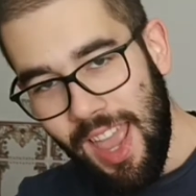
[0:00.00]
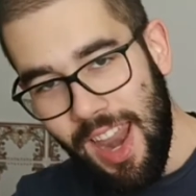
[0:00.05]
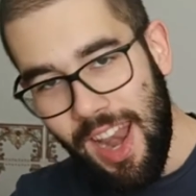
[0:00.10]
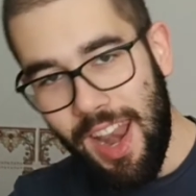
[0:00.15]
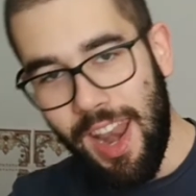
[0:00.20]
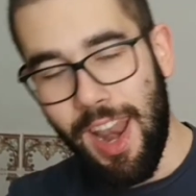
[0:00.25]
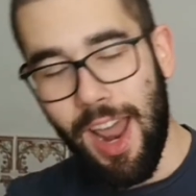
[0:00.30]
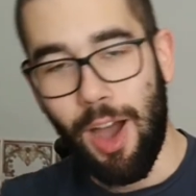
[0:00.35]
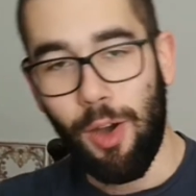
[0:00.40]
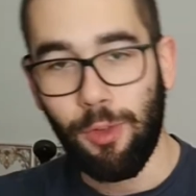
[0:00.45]

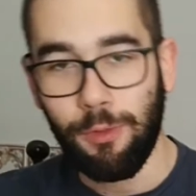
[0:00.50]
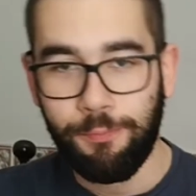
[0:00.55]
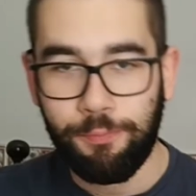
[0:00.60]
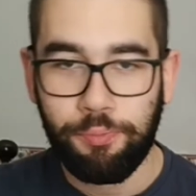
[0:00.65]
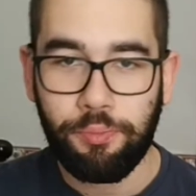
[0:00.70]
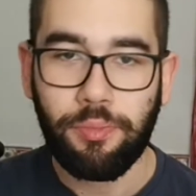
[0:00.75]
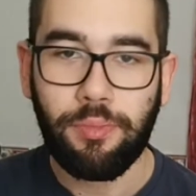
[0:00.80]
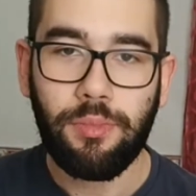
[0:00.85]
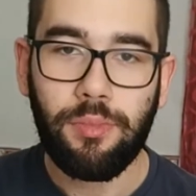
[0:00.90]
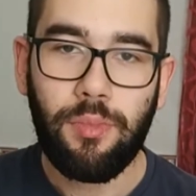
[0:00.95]
Now,
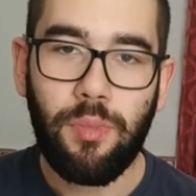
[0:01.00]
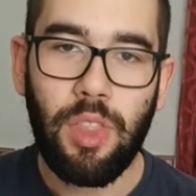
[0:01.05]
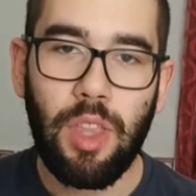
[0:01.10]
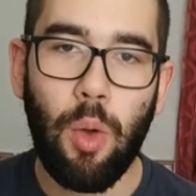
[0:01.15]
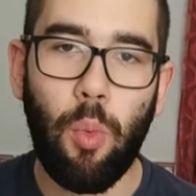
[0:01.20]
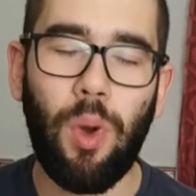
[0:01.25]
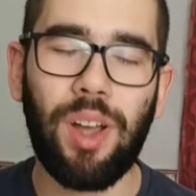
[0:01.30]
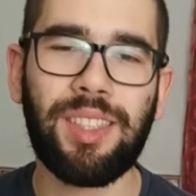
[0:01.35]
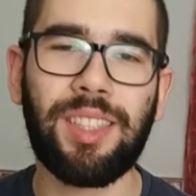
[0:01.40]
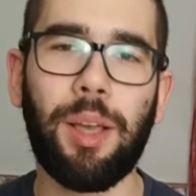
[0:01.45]

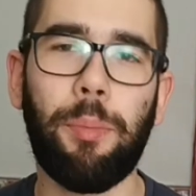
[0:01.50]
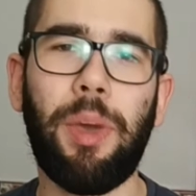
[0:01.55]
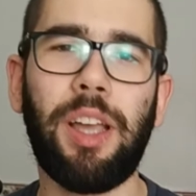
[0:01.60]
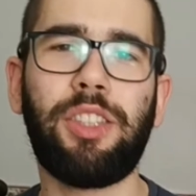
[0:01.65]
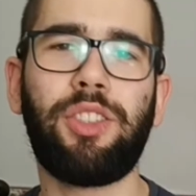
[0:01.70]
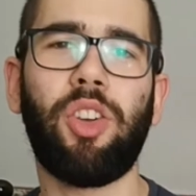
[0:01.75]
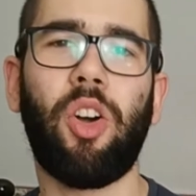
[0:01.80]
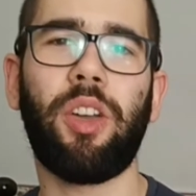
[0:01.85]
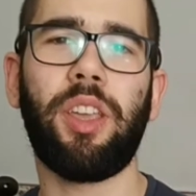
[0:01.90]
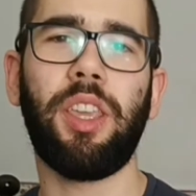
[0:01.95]
what am I
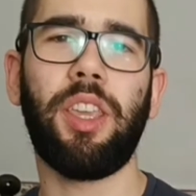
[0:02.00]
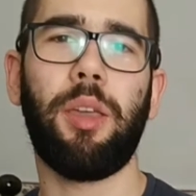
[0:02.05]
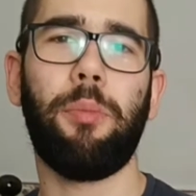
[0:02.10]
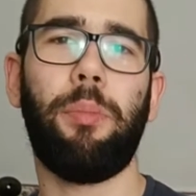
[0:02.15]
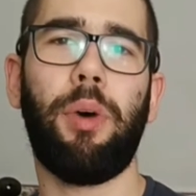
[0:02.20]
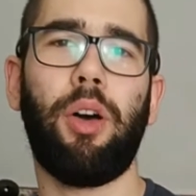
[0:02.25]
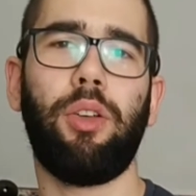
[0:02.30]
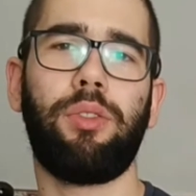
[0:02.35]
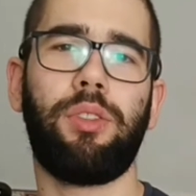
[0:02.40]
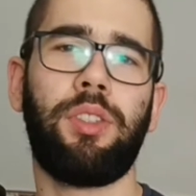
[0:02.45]
talking
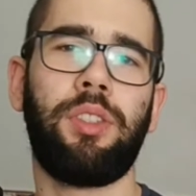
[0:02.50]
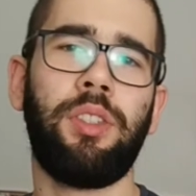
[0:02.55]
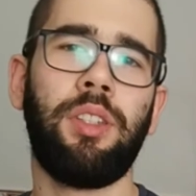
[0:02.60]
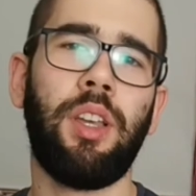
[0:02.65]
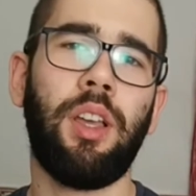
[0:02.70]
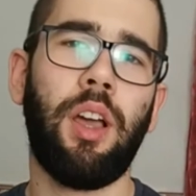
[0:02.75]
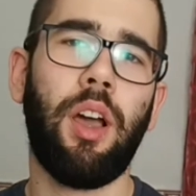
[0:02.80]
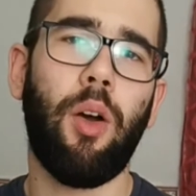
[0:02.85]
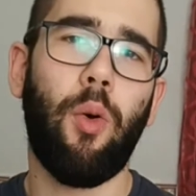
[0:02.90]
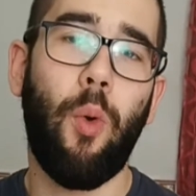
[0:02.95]
about?
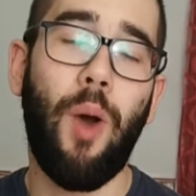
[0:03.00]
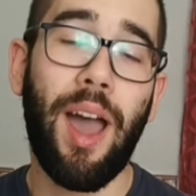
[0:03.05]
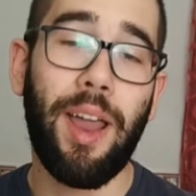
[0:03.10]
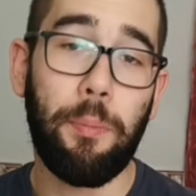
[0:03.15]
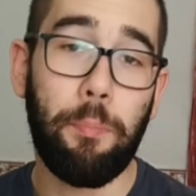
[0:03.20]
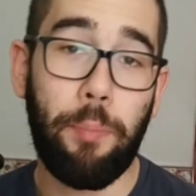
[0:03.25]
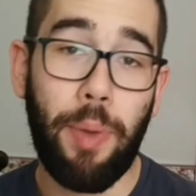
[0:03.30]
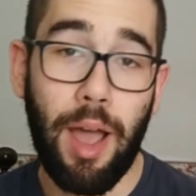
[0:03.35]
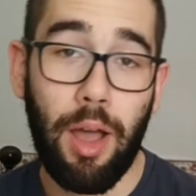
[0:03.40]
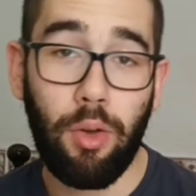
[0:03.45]

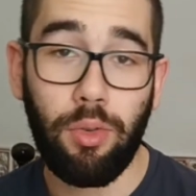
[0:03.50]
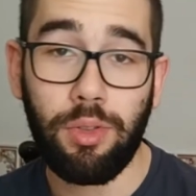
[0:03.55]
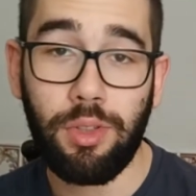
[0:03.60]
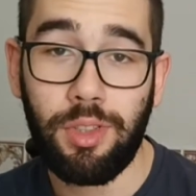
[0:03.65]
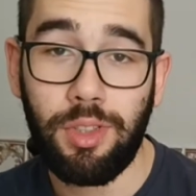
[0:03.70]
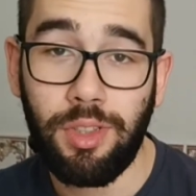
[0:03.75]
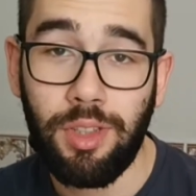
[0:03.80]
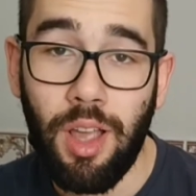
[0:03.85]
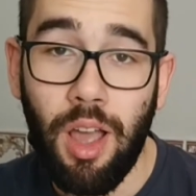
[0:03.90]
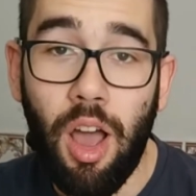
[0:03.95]
1 pound
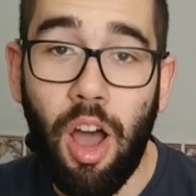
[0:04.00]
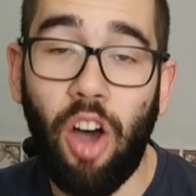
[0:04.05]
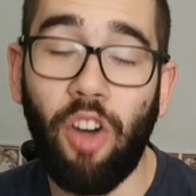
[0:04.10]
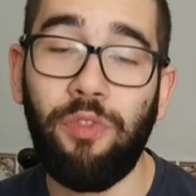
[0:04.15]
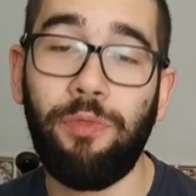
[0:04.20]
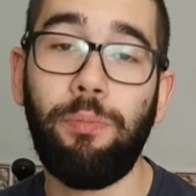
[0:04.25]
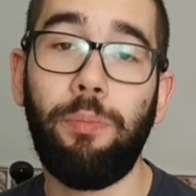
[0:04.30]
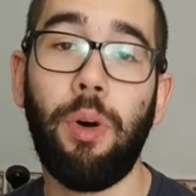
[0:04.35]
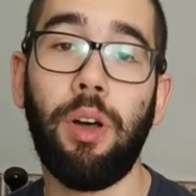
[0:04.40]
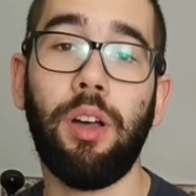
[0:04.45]

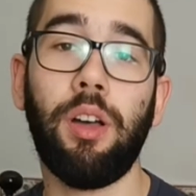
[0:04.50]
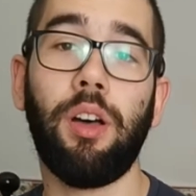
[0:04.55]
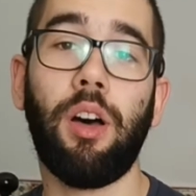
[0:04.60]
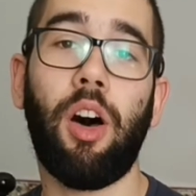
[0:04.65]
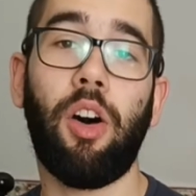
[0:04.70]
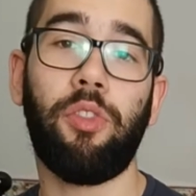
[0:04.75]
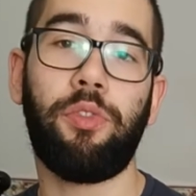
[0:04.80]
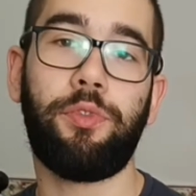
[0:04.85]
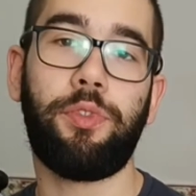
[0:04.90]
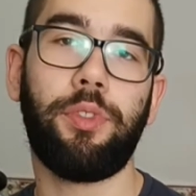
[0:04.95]

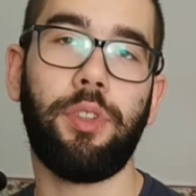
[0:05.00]
of